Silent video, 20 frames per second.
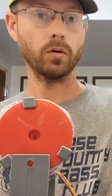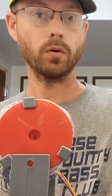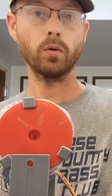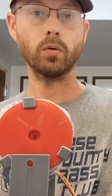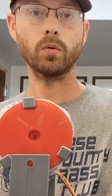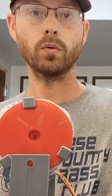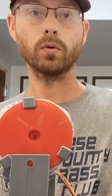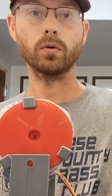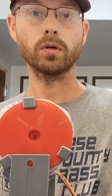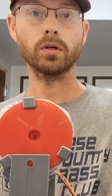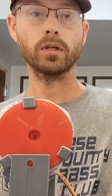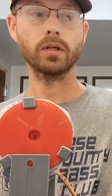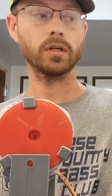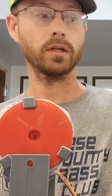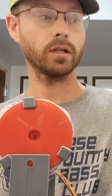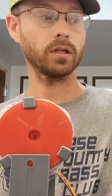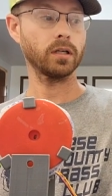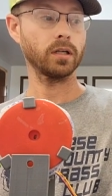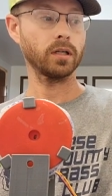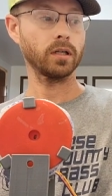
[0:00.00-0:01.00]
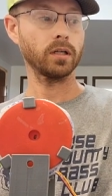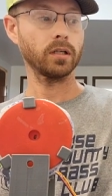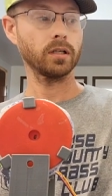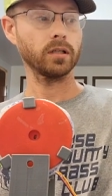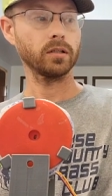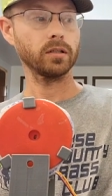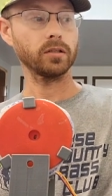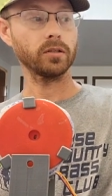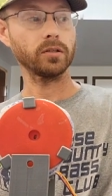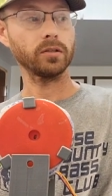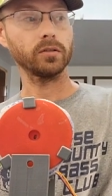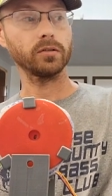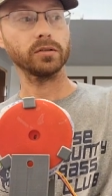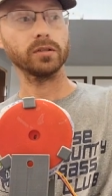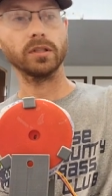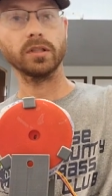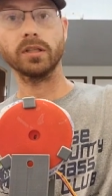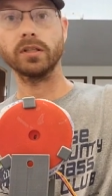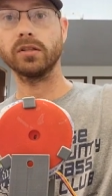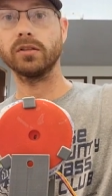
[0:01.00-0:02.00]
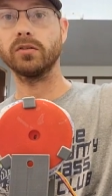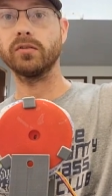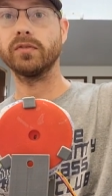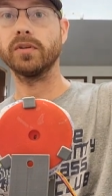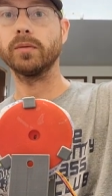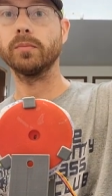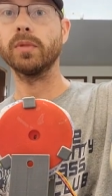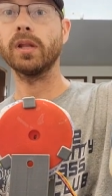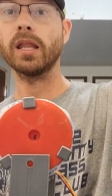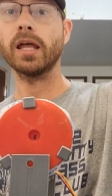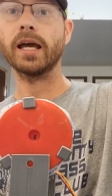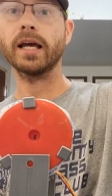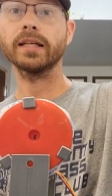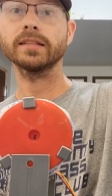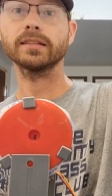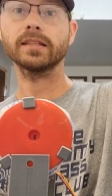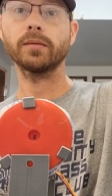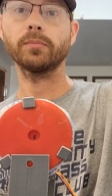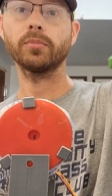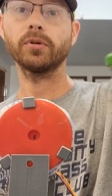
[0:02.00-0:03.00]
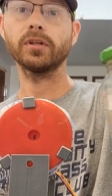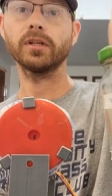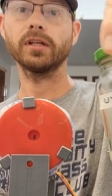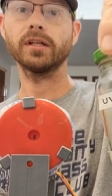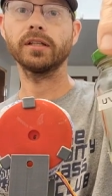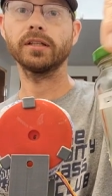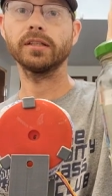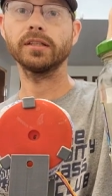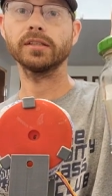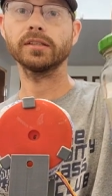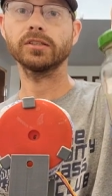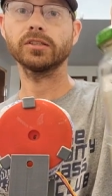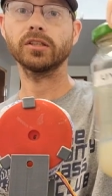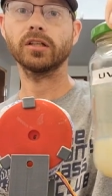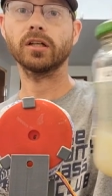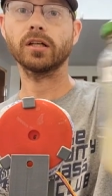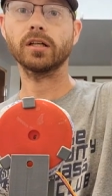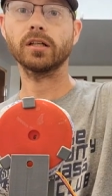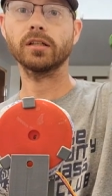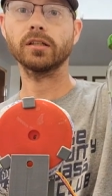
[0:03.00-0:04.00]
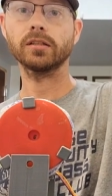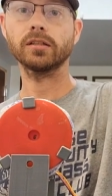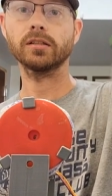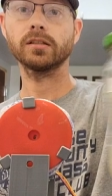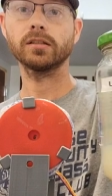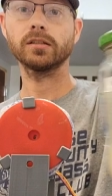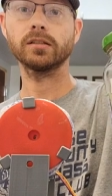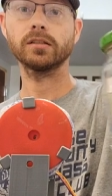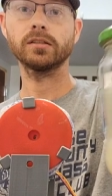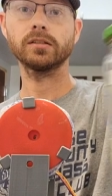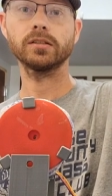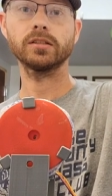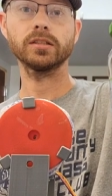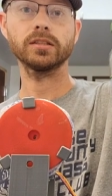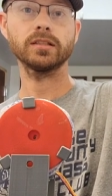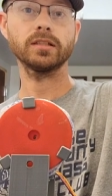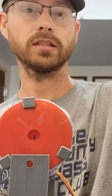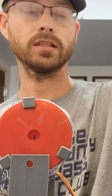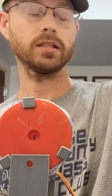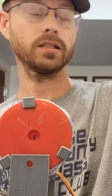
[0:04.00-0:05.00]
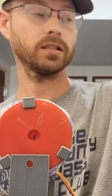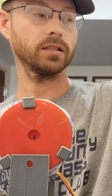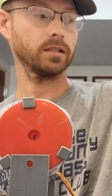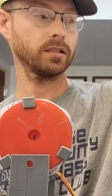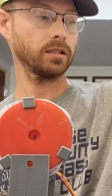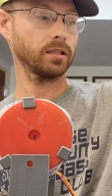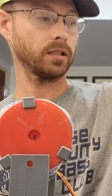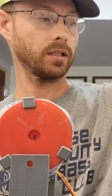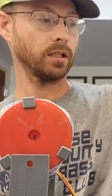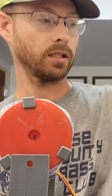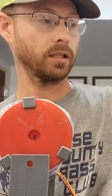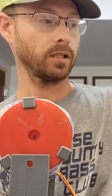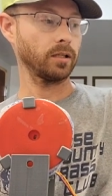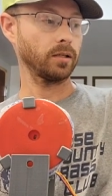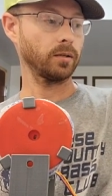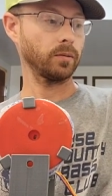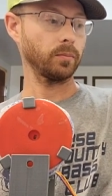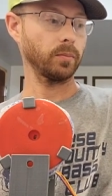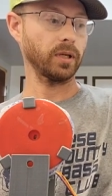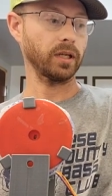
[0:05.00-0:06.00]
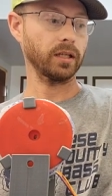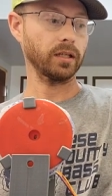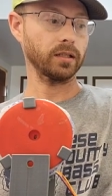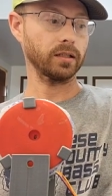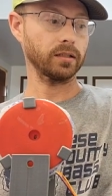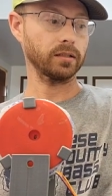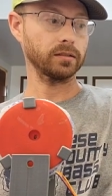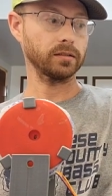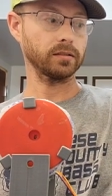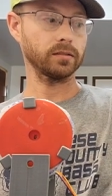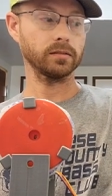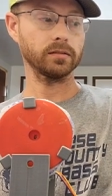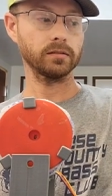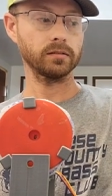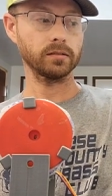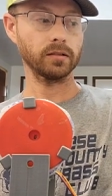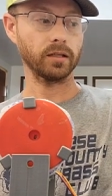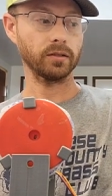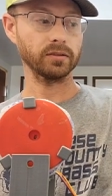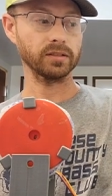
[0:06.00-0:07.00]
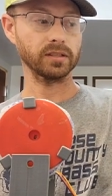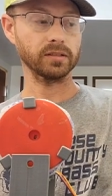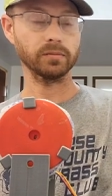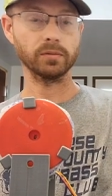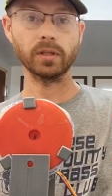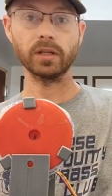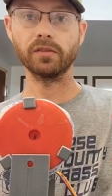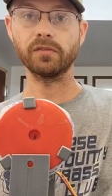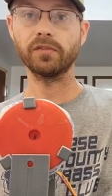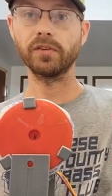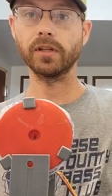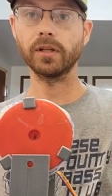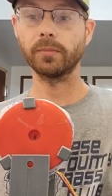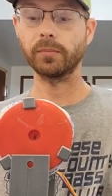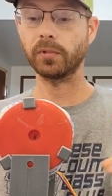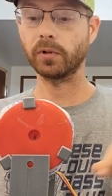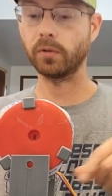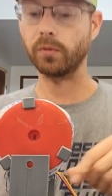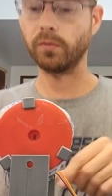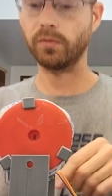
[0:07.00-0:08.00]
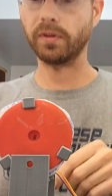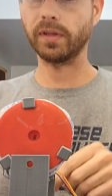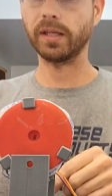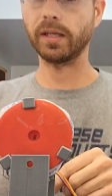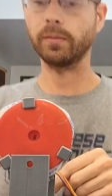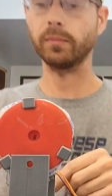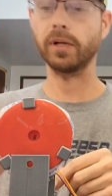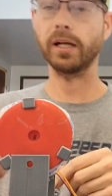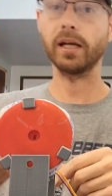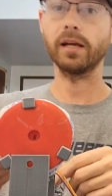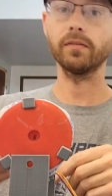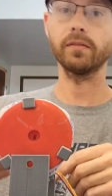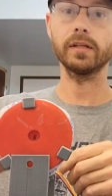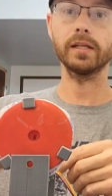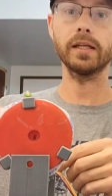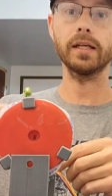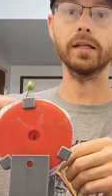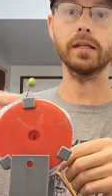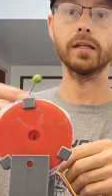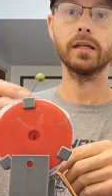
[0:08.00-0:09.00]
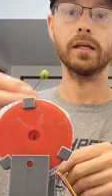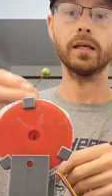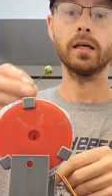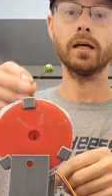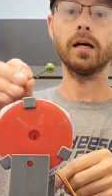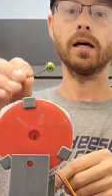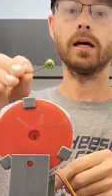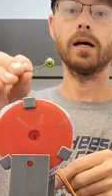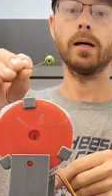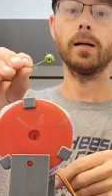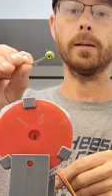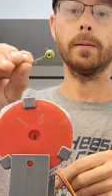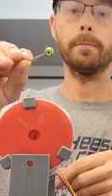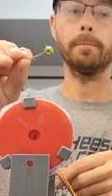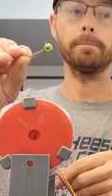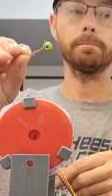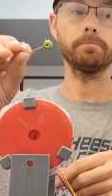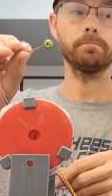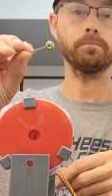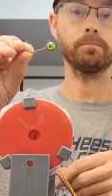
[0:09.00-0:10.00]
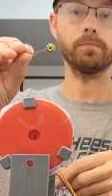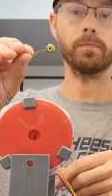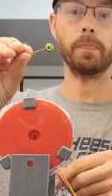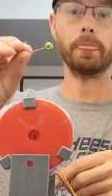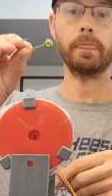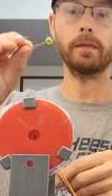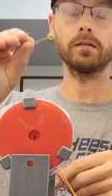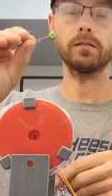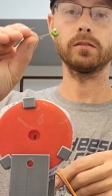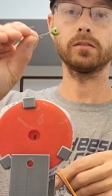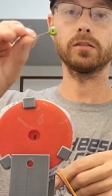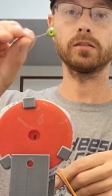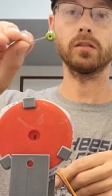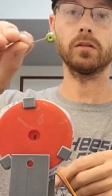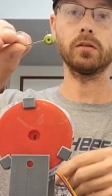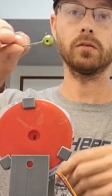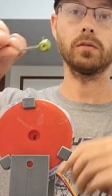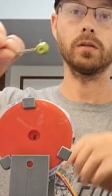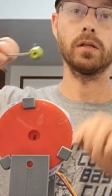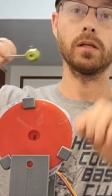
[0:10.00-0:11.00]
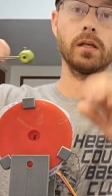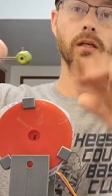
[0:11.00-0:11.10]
or you're using a UV blast, I put it in this jar just to make it, I was going to fill up the whole thing but I haven't yet. Um, so